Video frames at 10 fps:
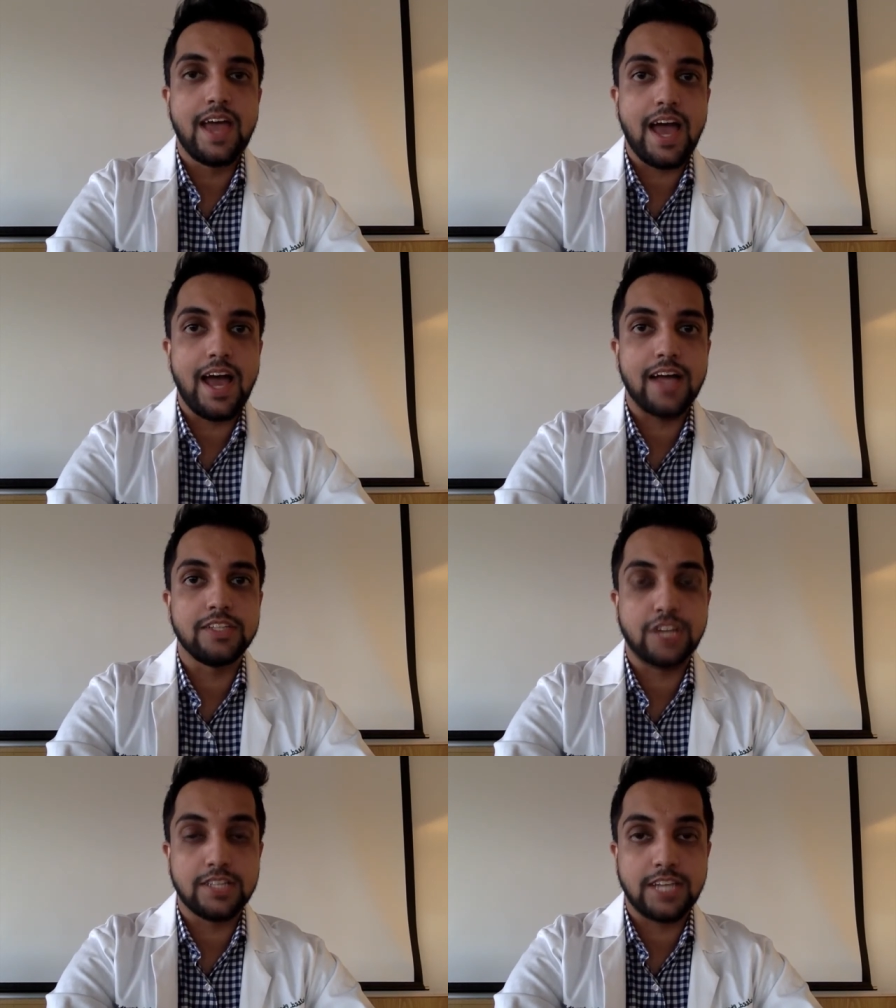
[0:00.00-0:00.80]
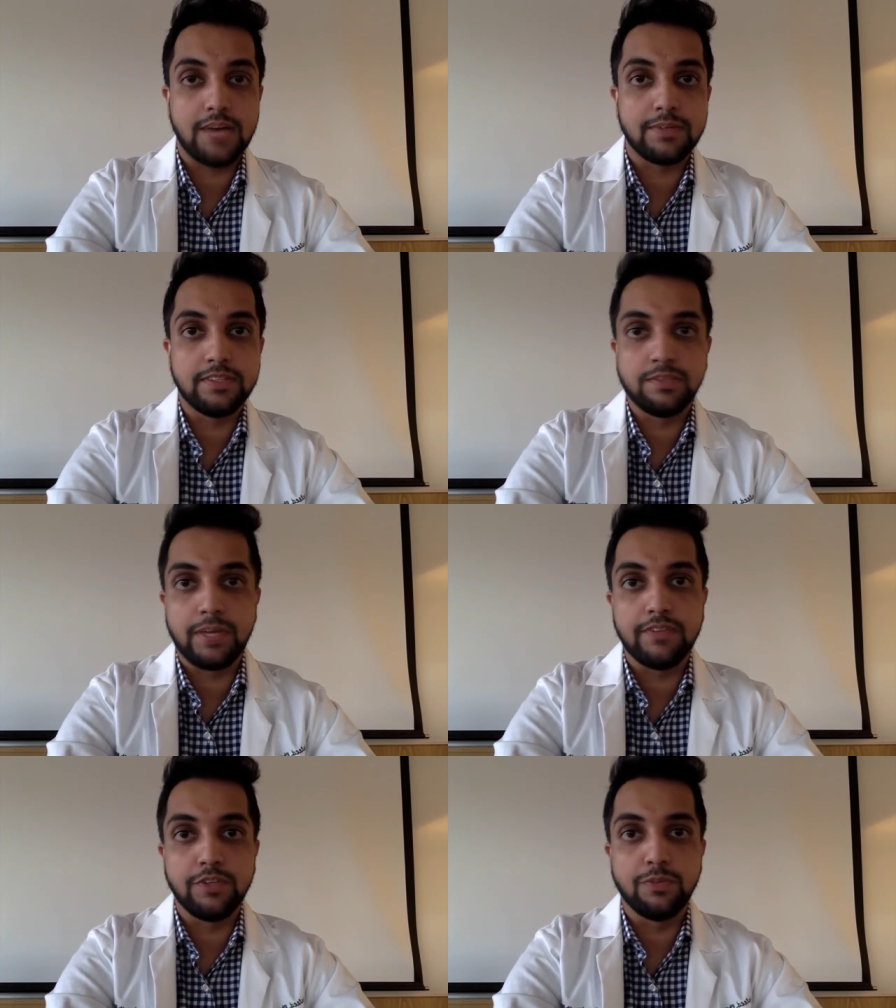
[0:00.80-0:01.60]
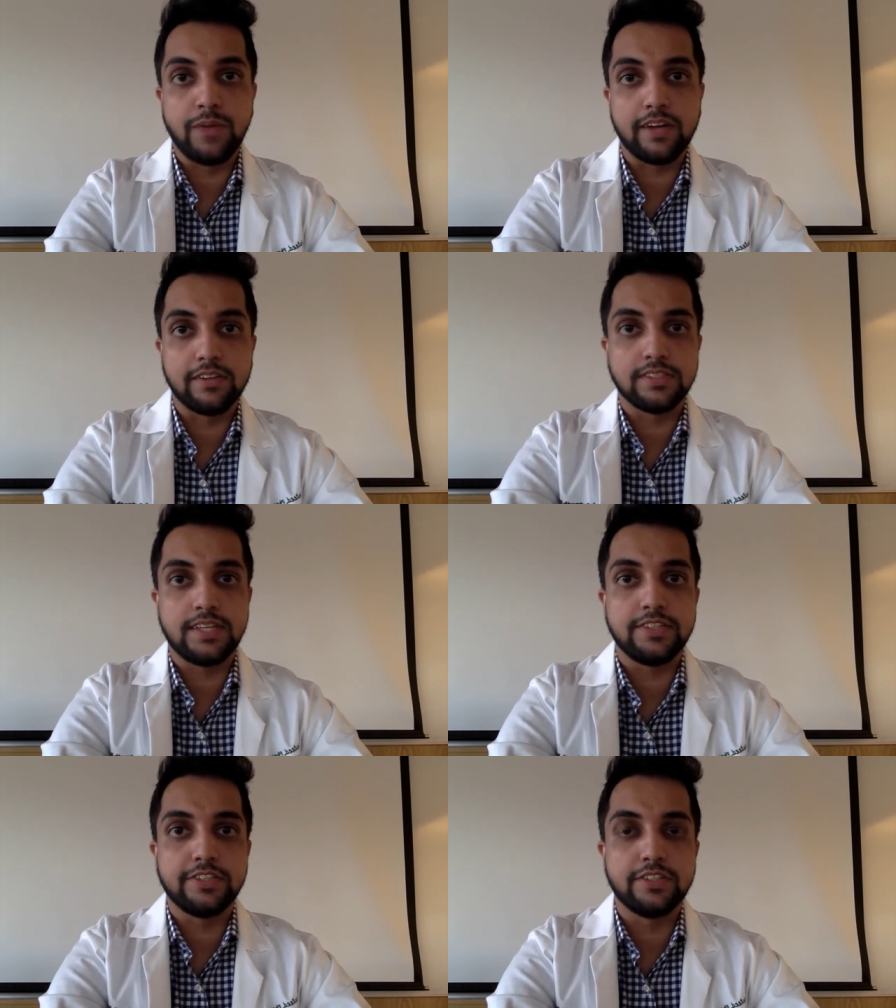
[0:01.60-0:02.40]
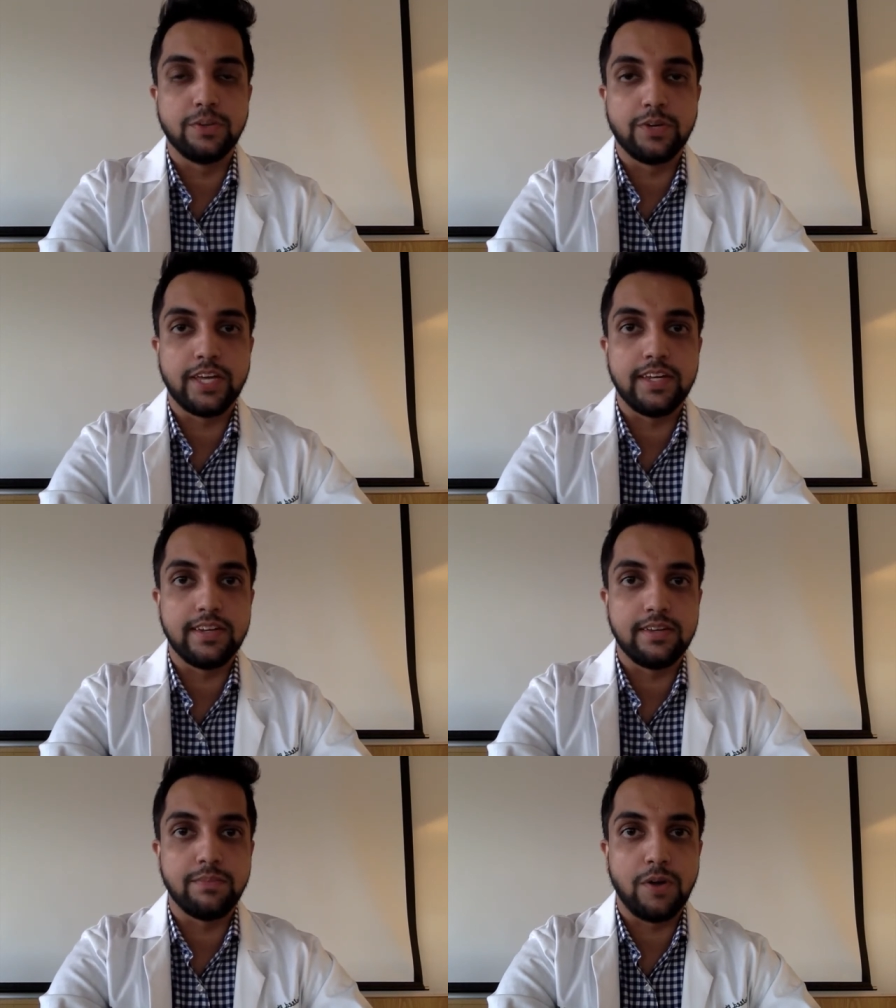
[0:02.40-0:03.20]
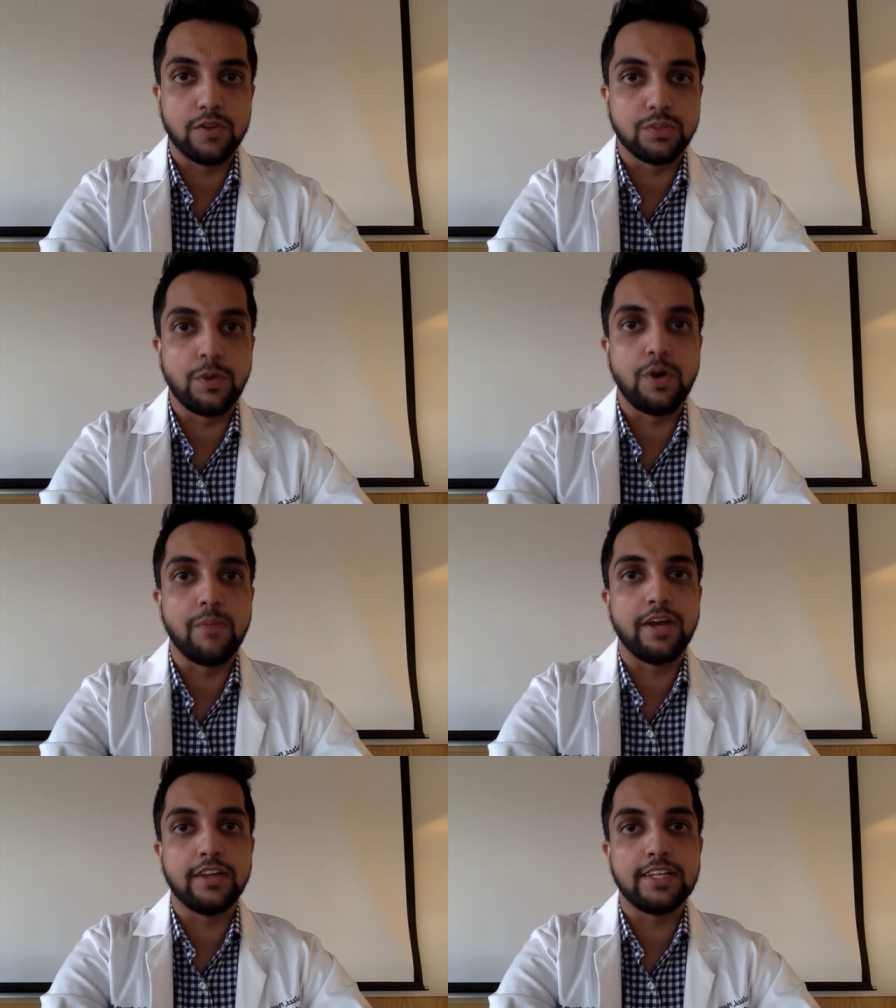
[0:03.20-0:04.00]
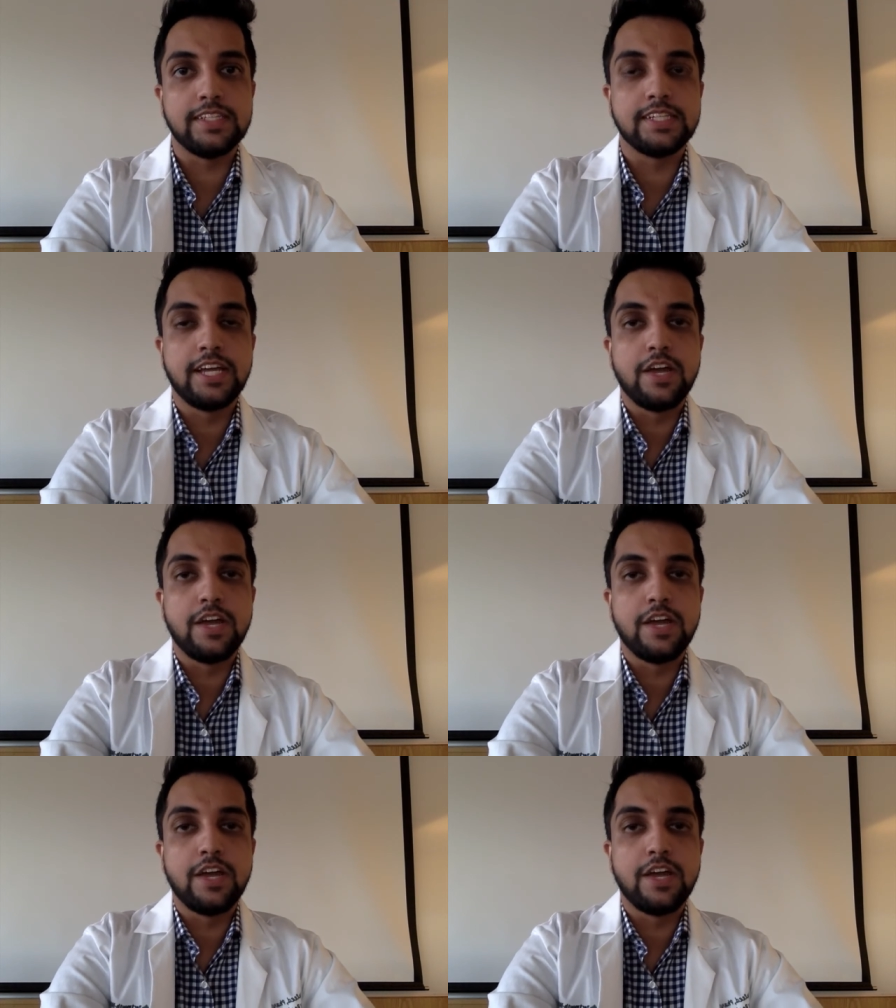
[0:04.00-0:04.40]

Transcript: at Johns Hopkins Bayview Medical Center located in Baltimore, Maryland,